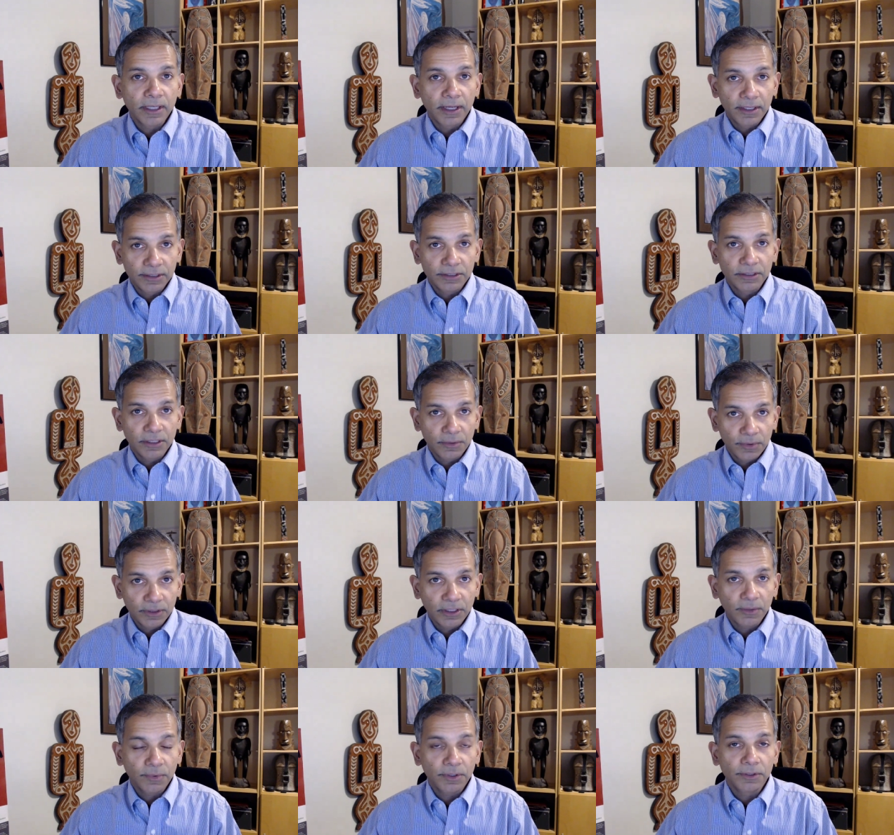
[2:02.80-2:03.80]
energy that we
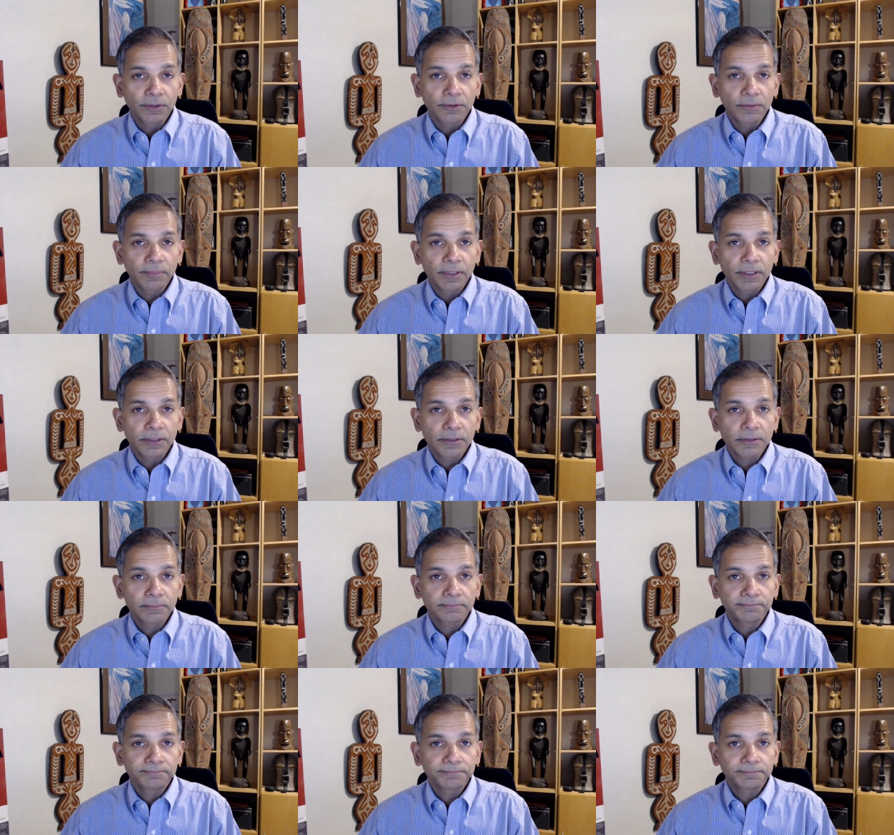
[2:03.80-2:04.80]
think we're going to replace.
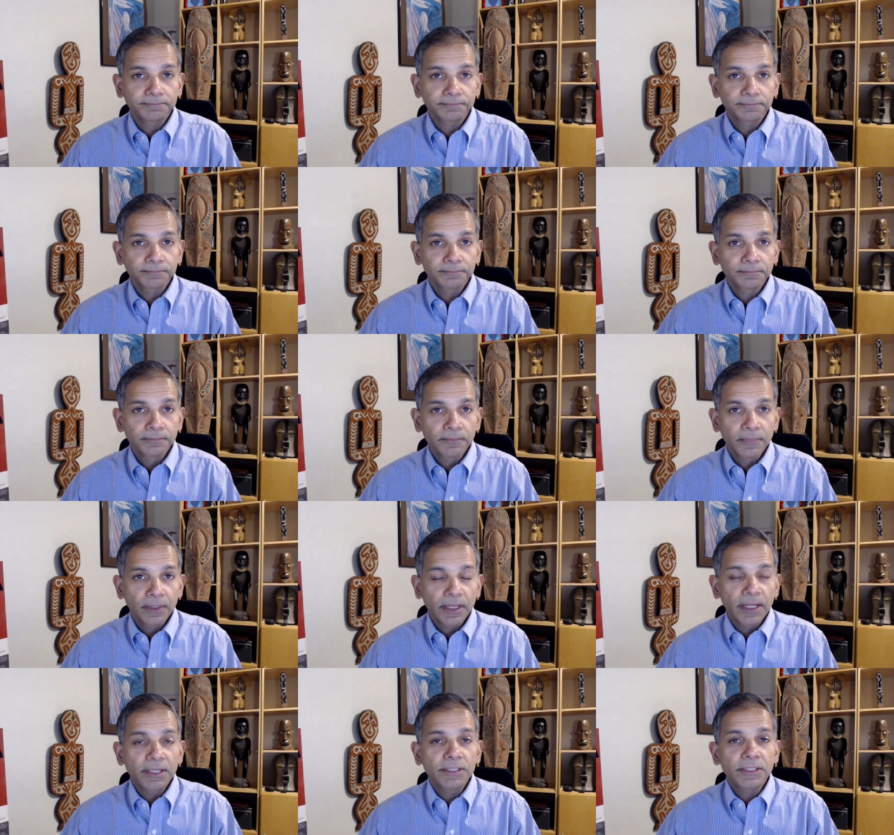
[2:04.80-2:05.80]

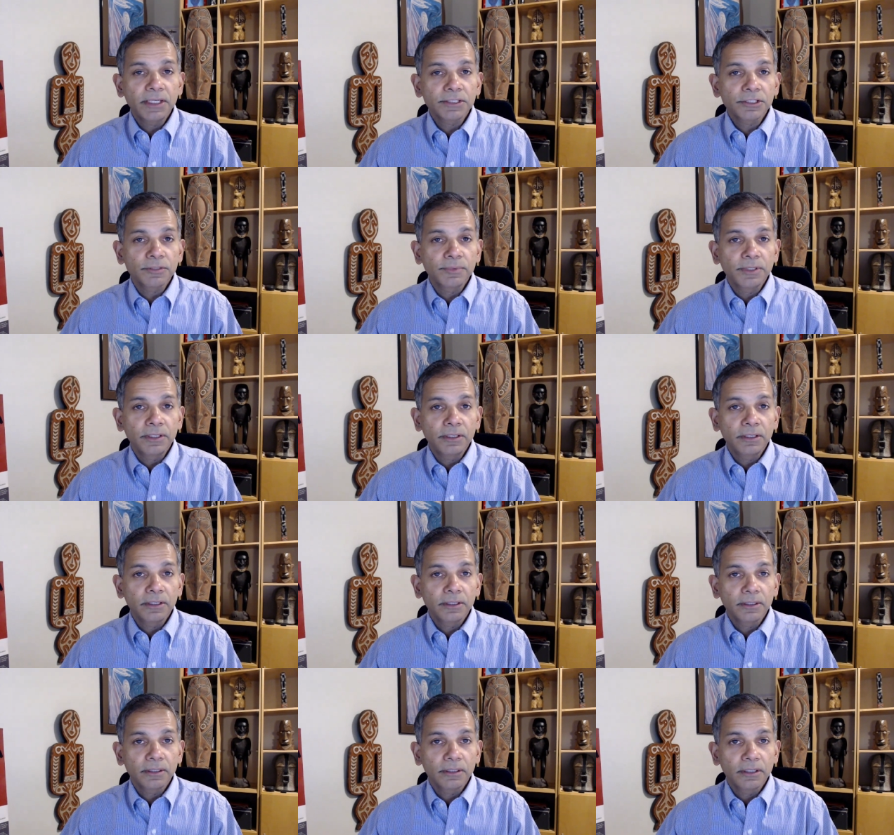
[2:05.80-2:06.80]
Energy has to
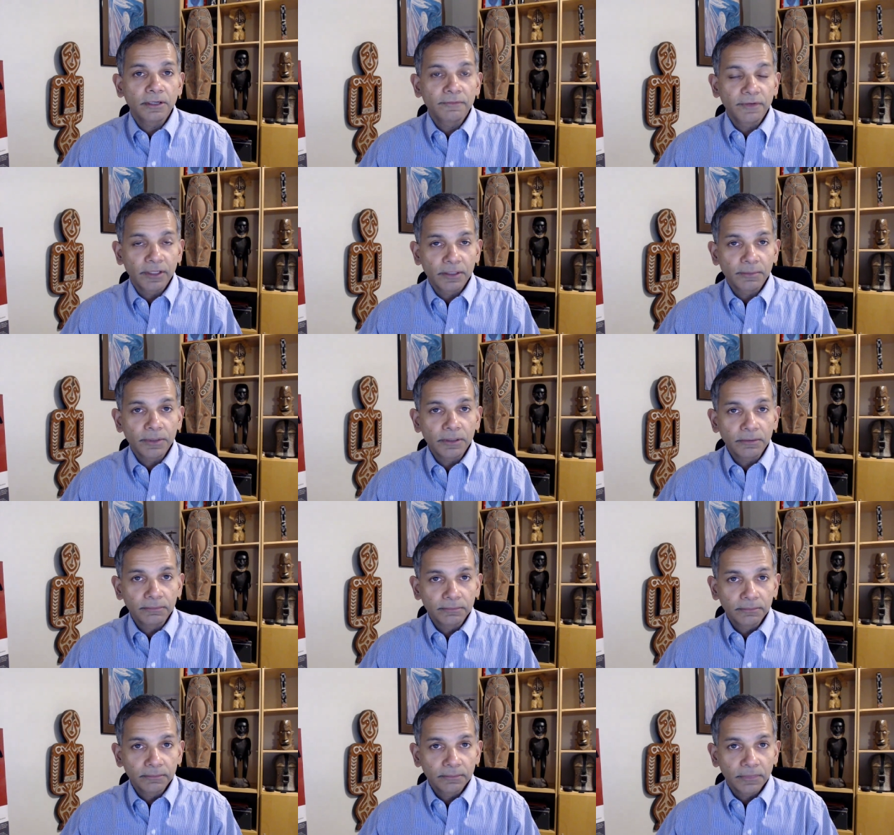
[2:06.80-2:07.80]
be
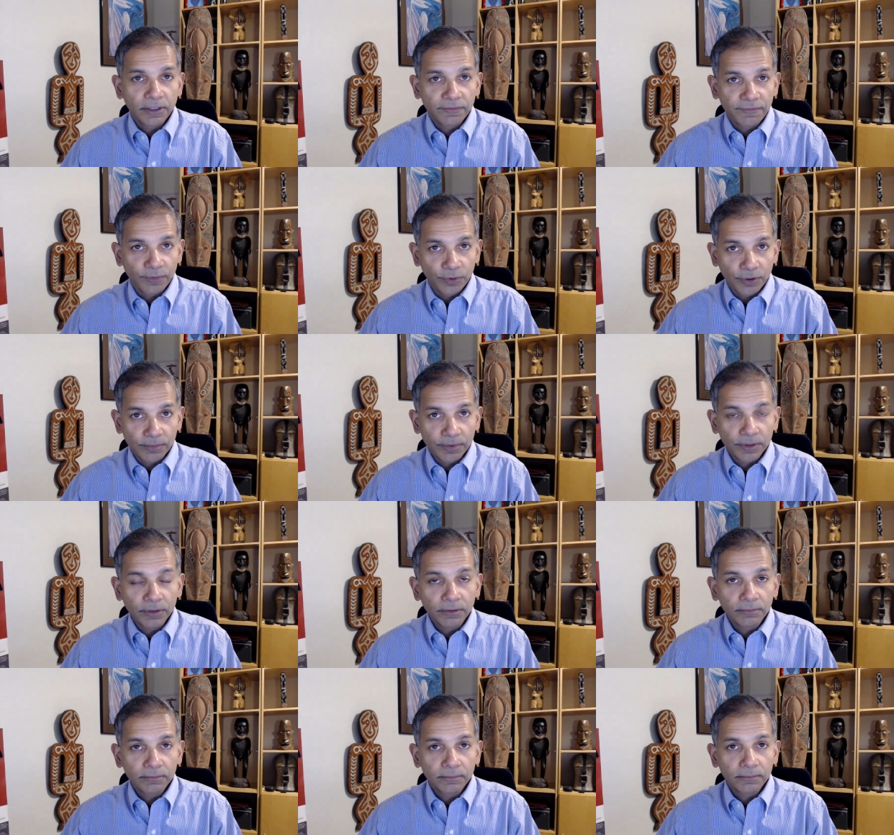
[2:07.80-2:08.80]
available,
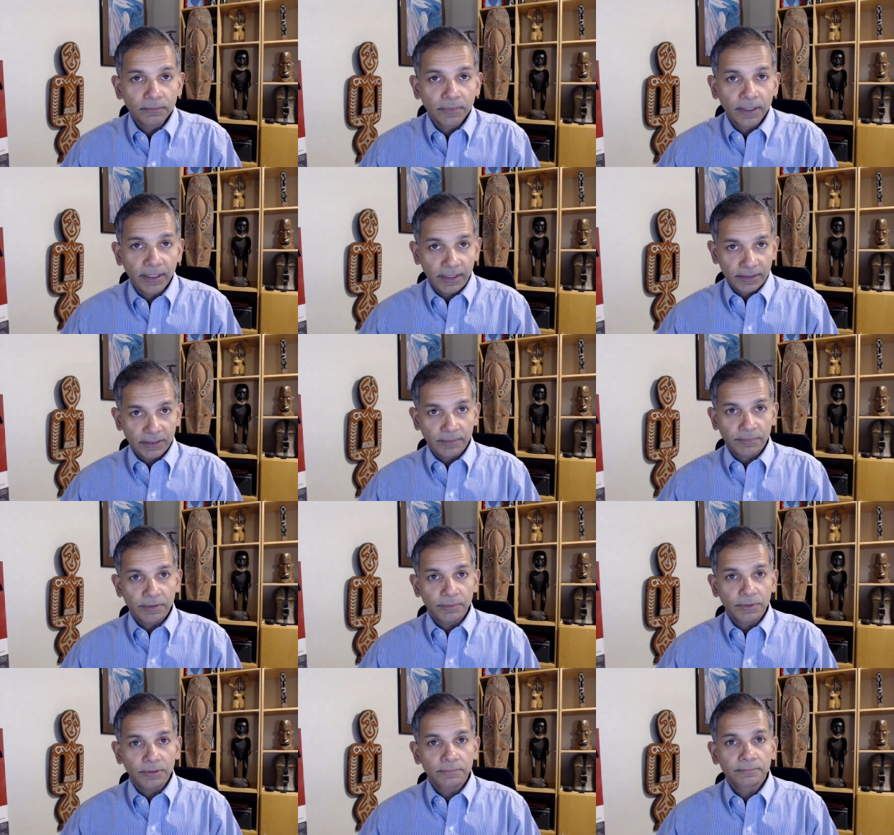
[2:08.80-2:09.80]
affordable, and
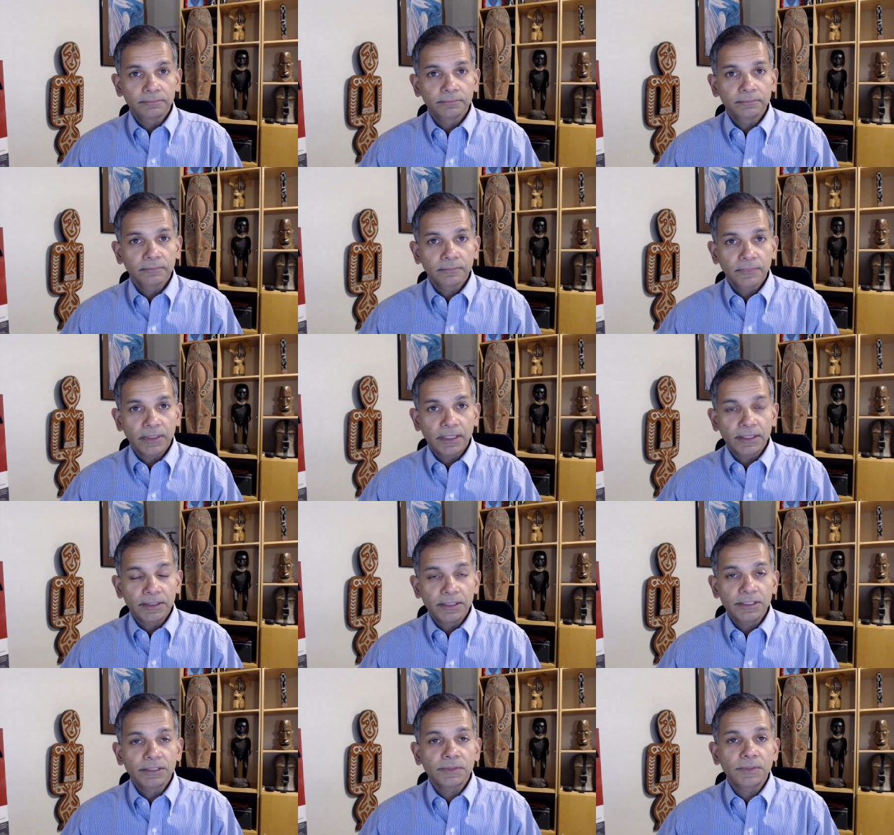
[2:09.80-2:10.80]
acceptable. Out of
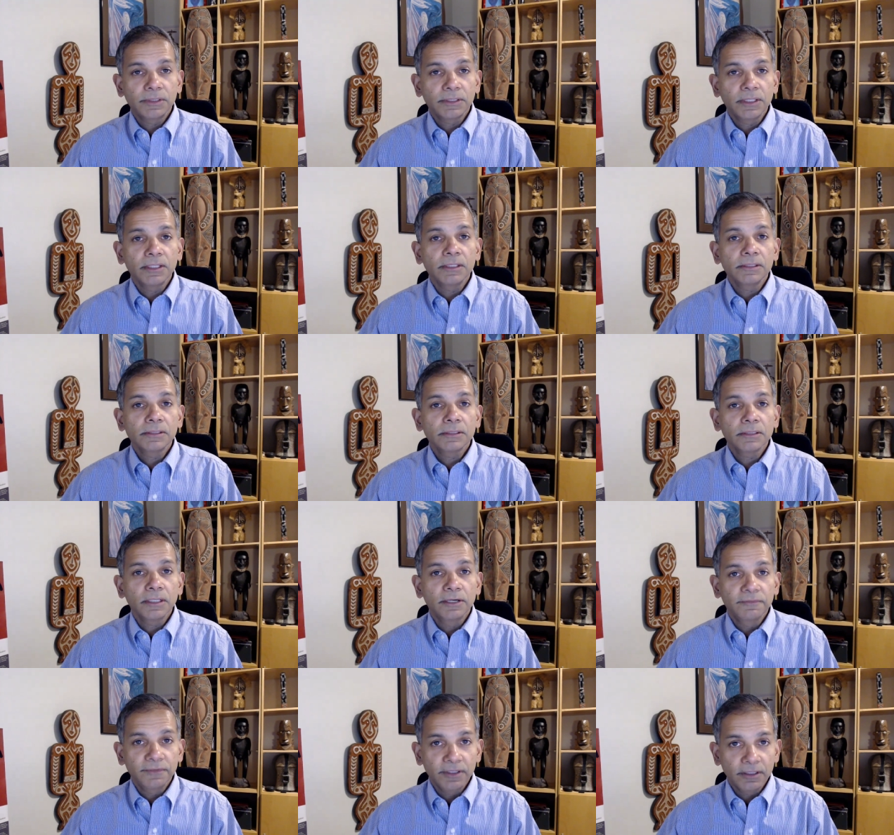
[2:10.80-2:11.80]
these three things,
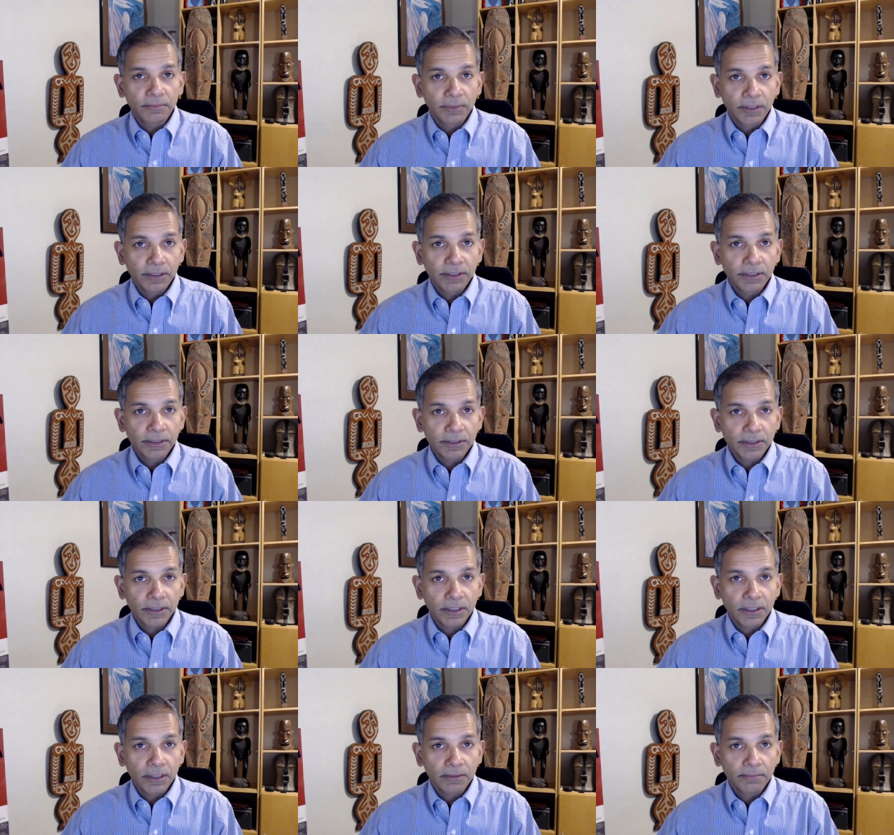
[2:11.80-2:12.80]
availability is the
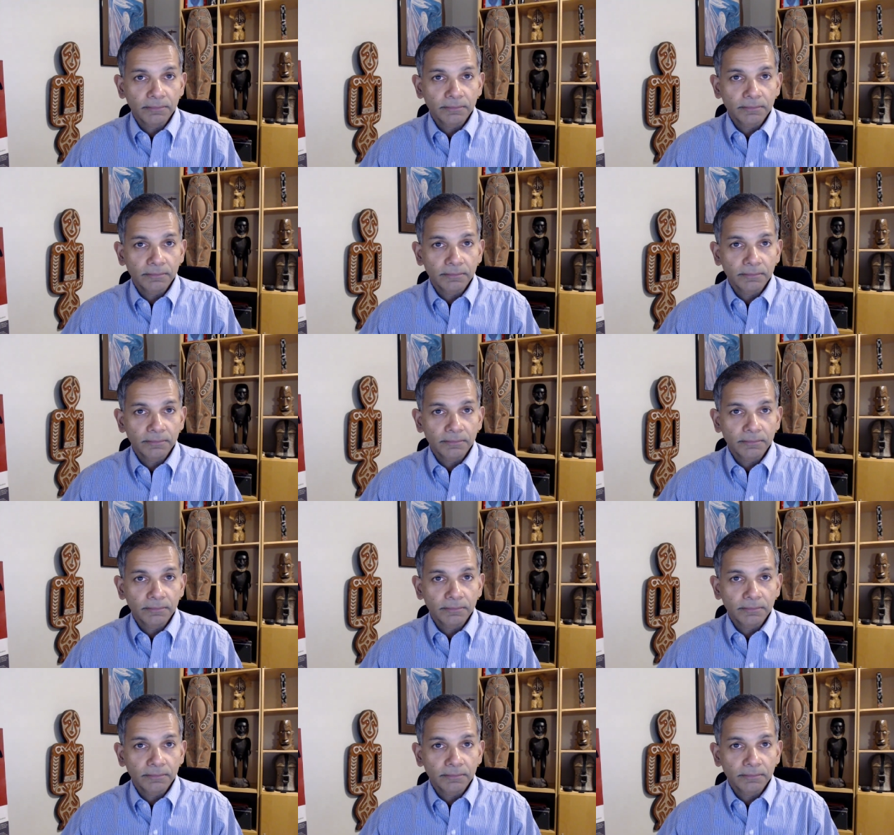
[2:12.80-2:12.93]
key.